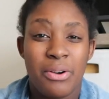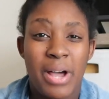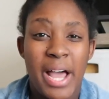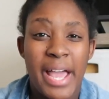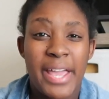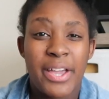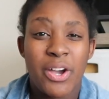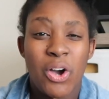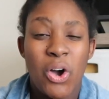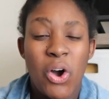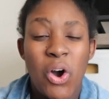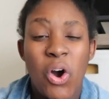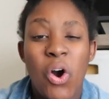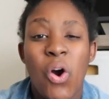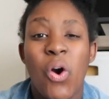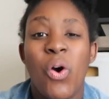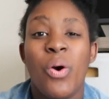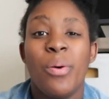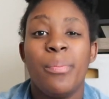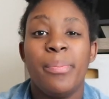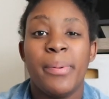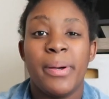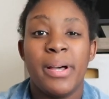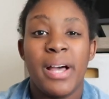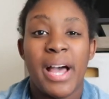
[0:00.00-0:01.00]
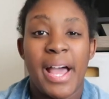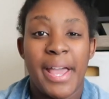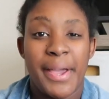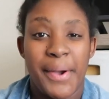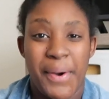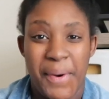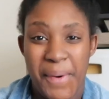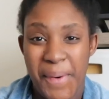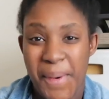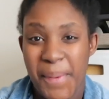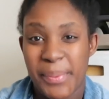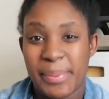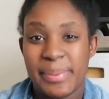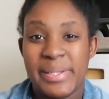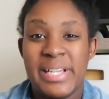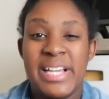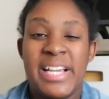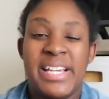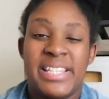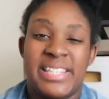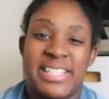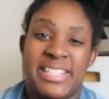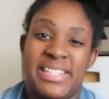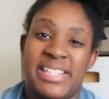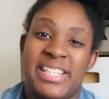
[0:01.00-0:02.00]
I hope
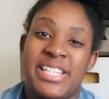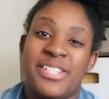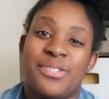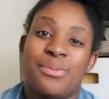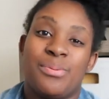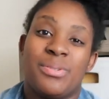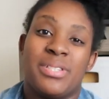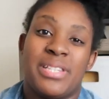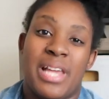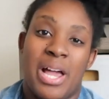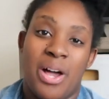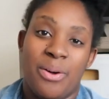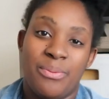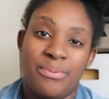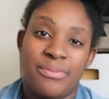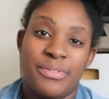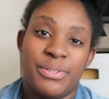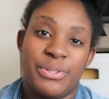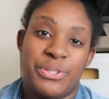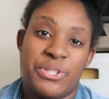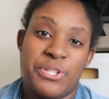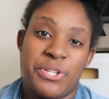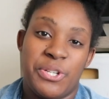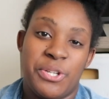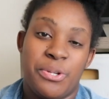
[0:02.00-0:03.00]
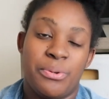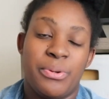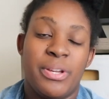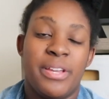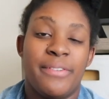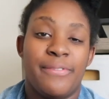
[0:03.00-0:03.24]
that this was helpful to you